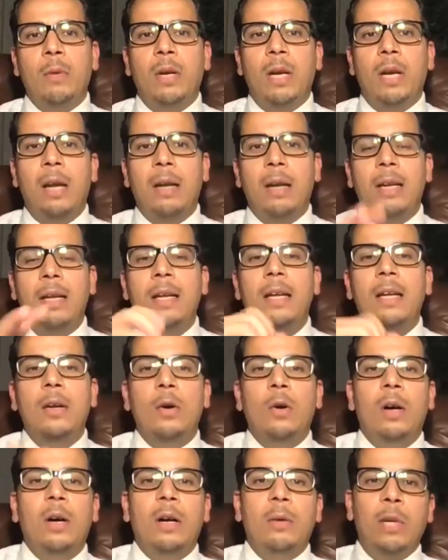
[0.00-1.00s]
when
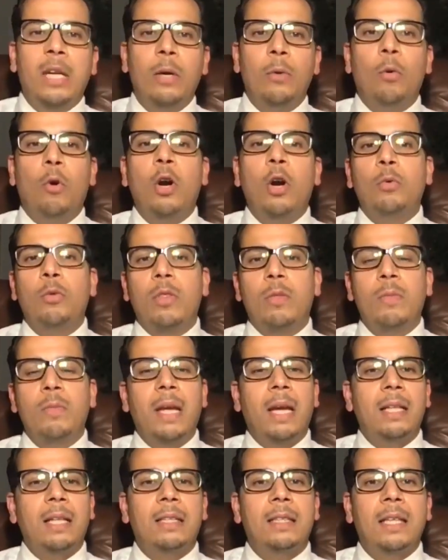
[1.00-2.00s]
he worked with me
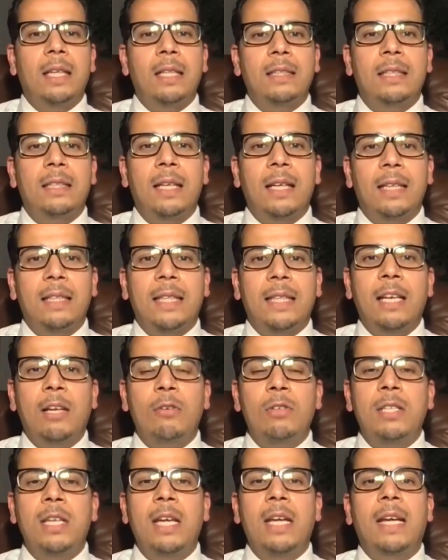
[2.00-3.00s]
at King
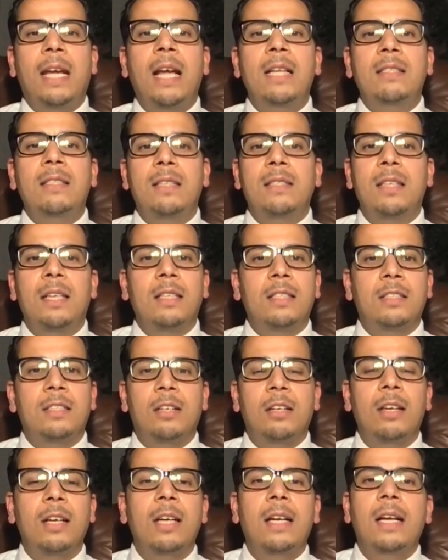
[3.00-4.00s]
Hussein Cancer
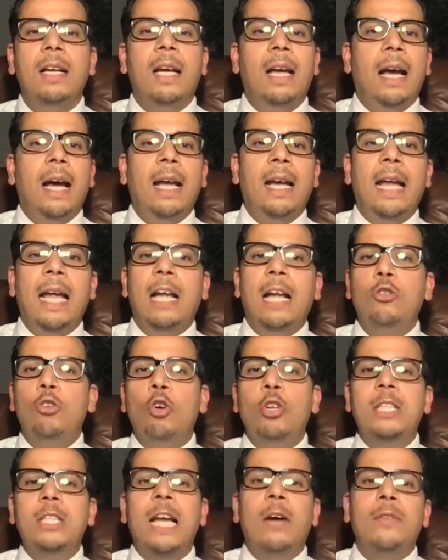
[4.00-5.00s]
Center. And I had
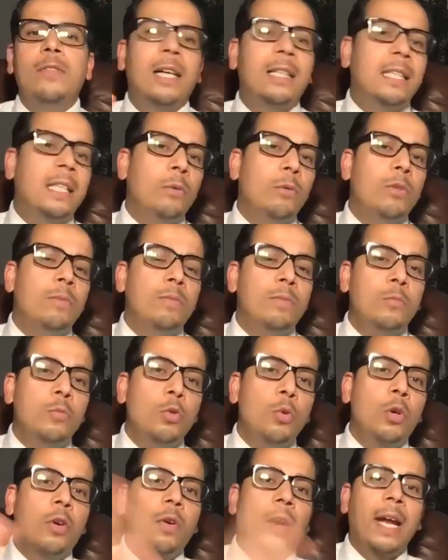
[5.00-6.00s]
no doubt that he would
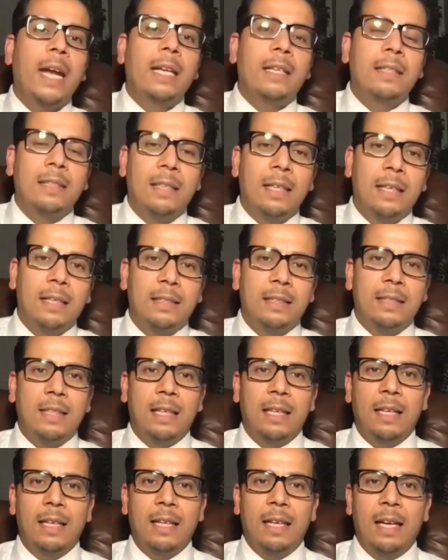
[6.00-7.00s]
do great
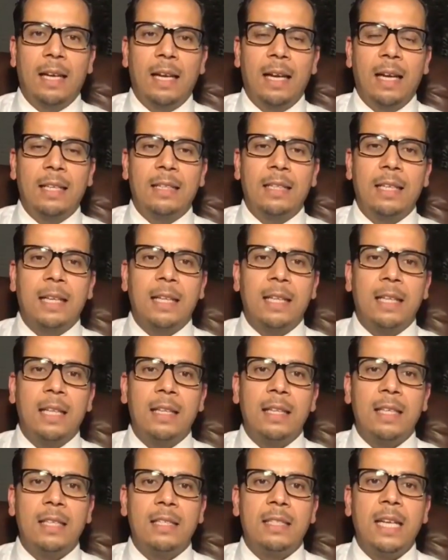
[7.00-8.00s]
in
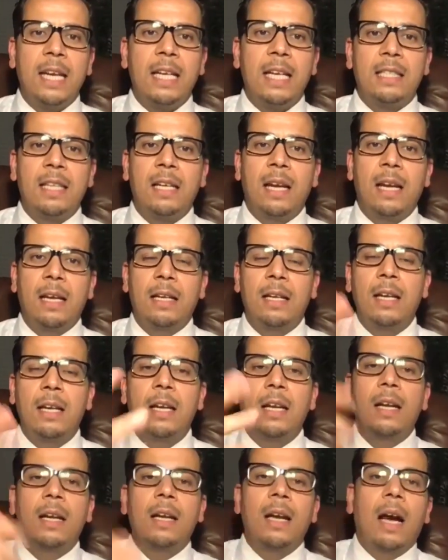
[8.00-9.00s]
the States. And
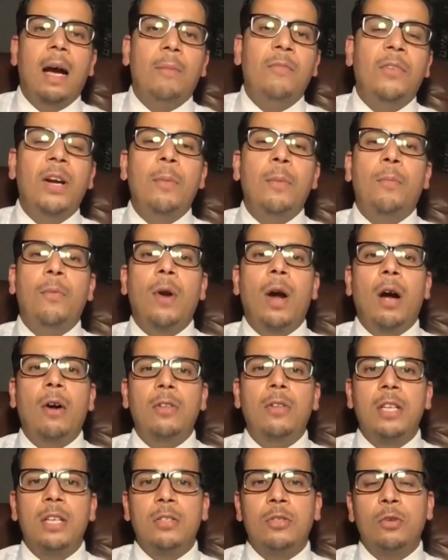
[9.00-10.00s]
I'm very
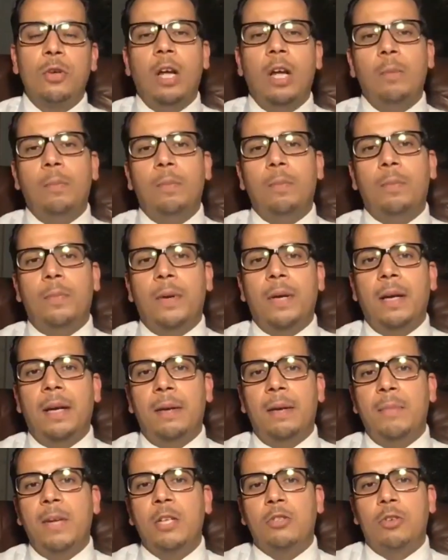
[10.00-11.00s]
proud to help
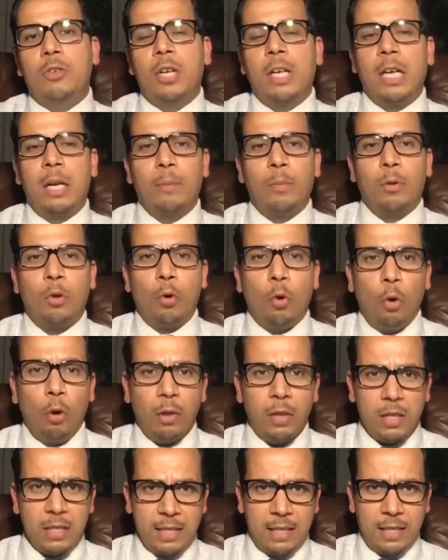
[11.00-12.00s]
mentoring him through all
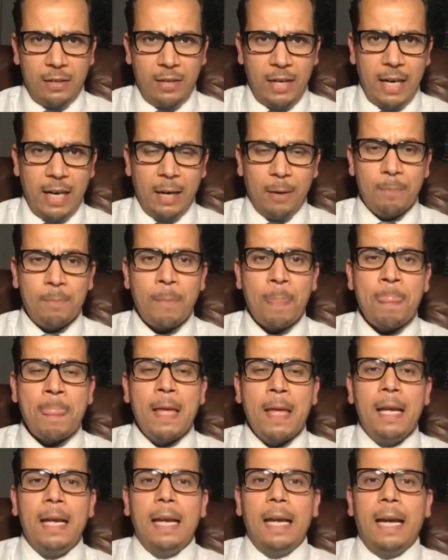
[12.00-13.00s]
this career.
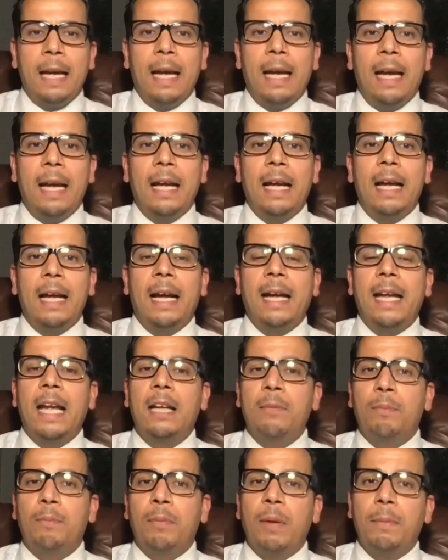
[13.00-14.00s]
Again,